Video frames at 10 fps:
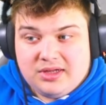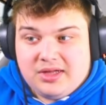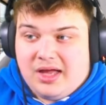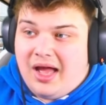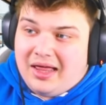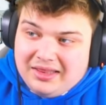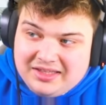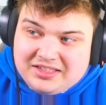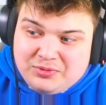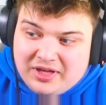At
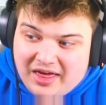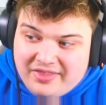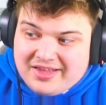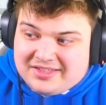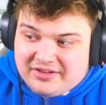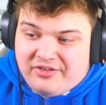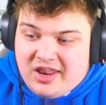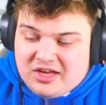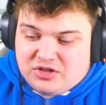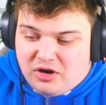least we get this to
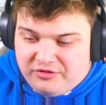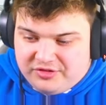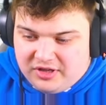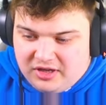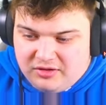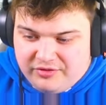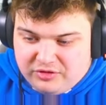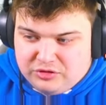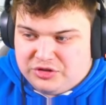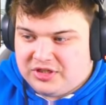finish off the
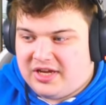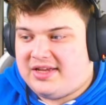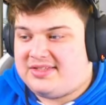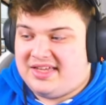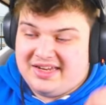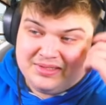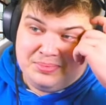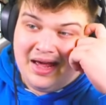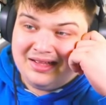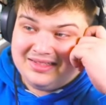revolution case. It is
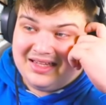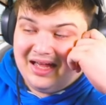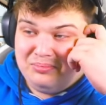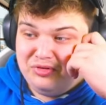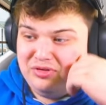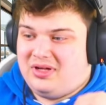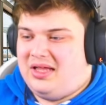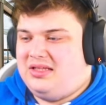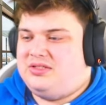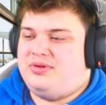battle scarred, but at
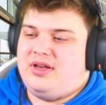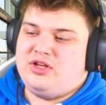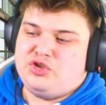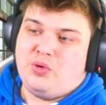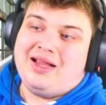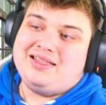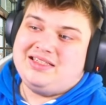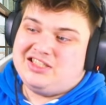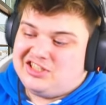least we got a duality and stat